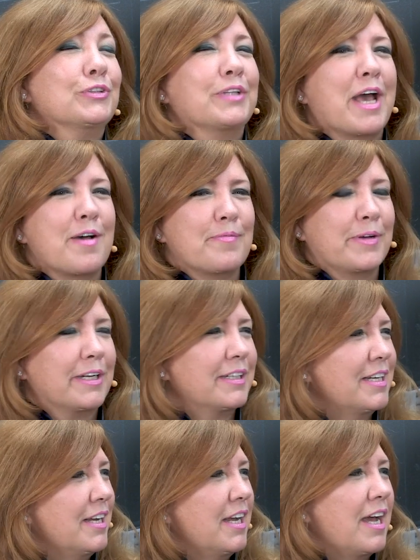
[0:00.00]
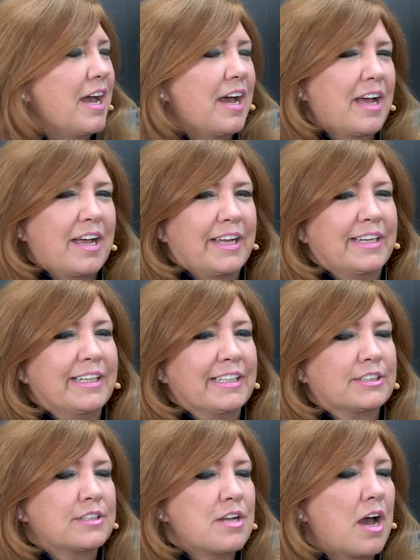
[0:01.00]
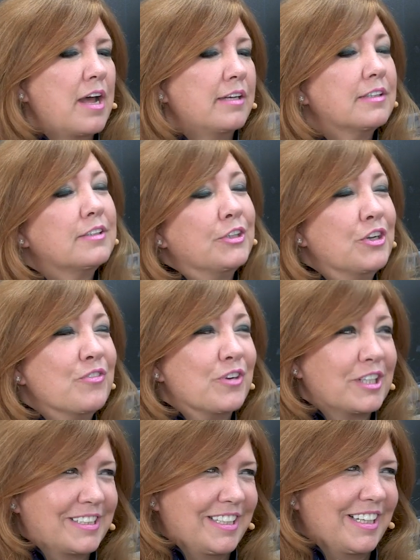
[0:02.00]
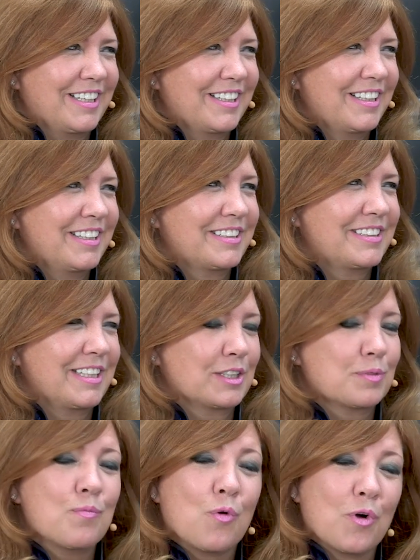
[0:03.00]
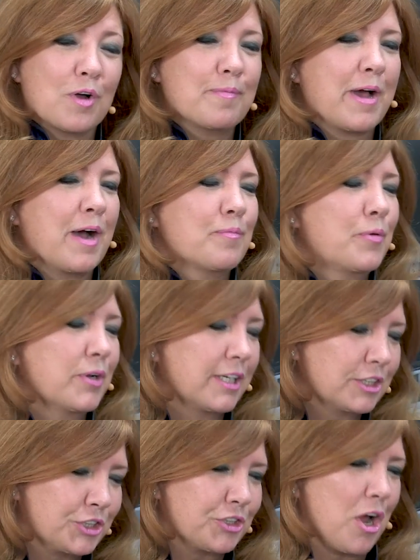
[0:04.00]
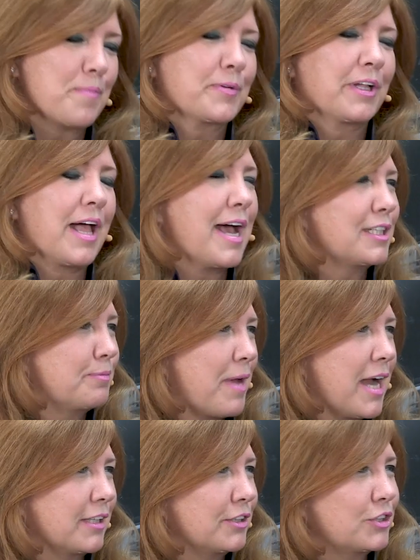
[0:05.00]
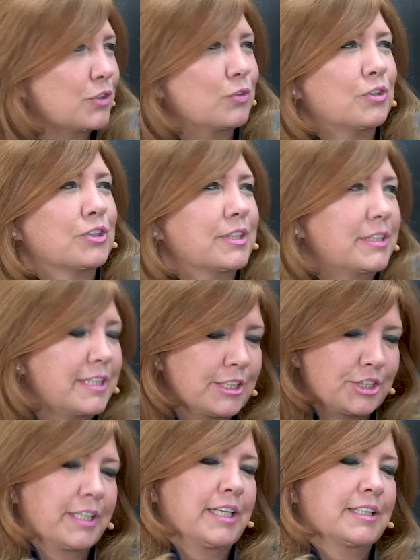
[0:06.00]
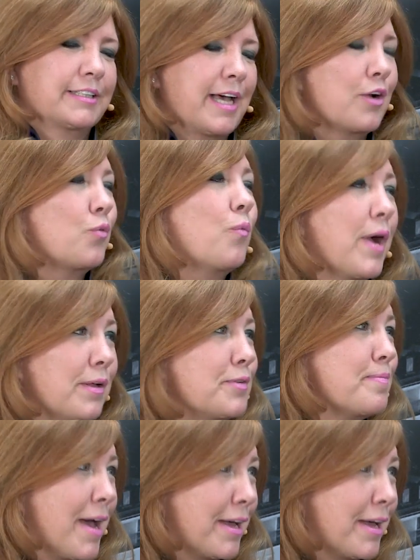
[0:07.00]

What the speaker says: do that, but it's not university. It's more about putting shop class back in the schools and teaching kids how to weld